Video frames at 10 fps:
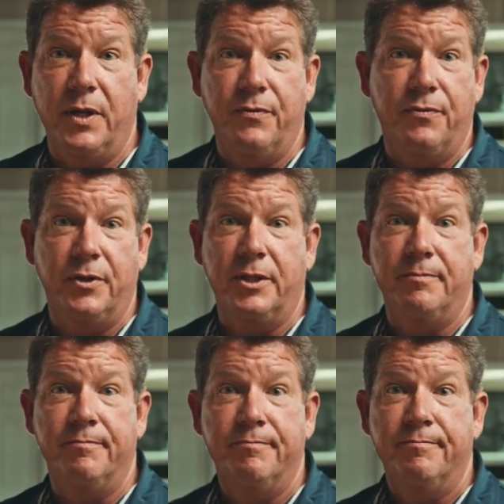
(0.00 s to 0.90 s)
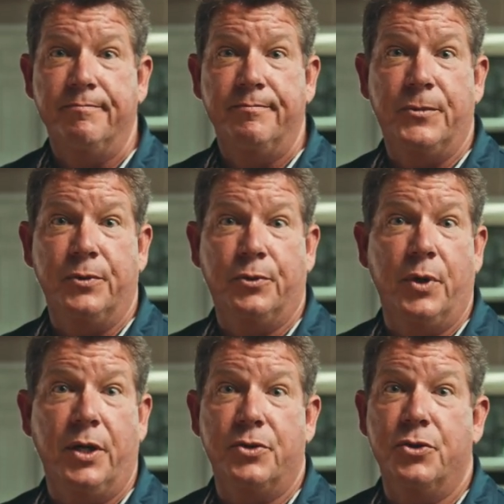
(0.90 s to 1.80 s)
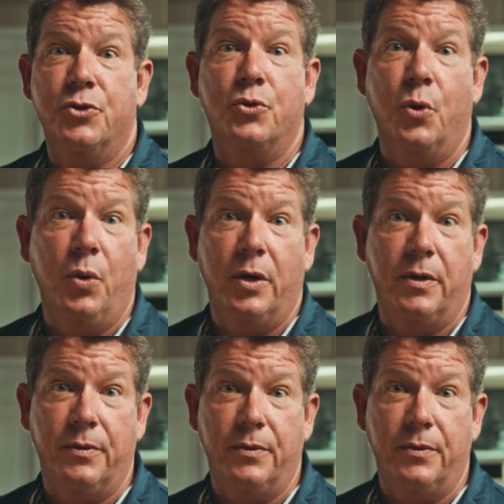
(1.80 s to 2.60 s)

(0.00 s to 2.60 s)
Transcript: they've their credit's destroyed